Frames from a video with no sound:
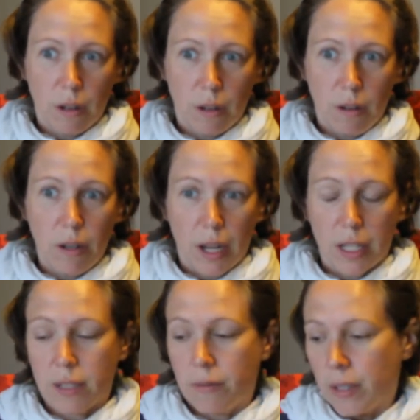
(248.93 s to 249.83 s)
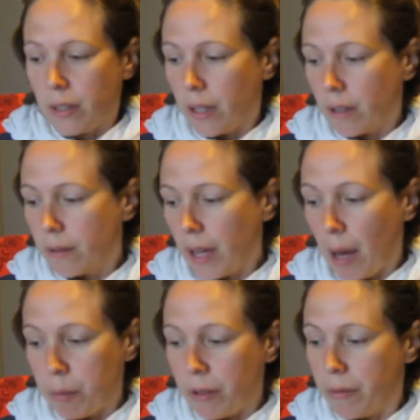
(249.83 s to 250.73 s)
nice feeling,
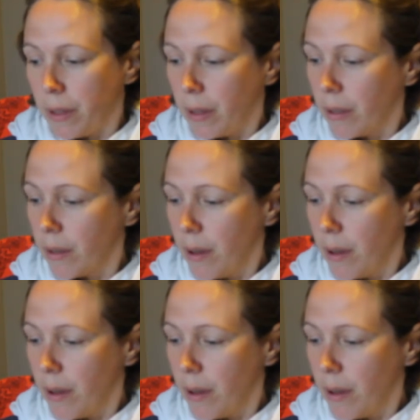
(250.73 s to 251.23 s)
happy feeling.